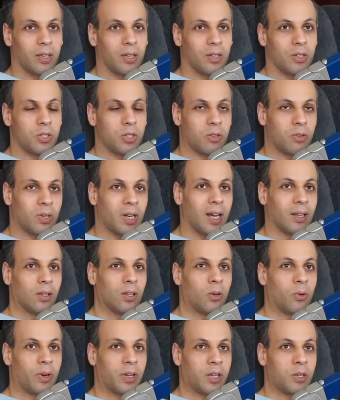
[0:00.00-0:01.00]
So you're not
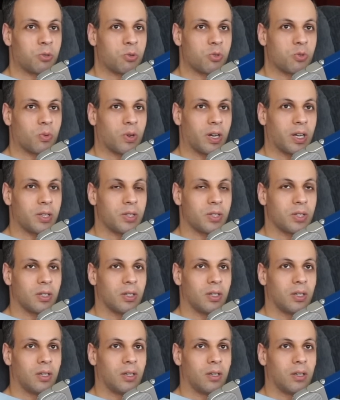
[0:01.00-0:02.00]
lowering interest rates,
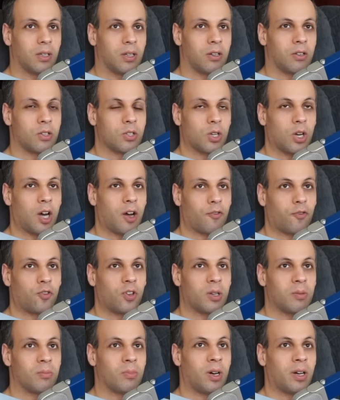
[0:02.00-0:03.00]
you're just
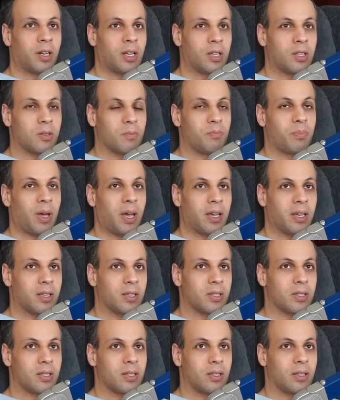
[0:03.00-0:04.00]
offering money to banks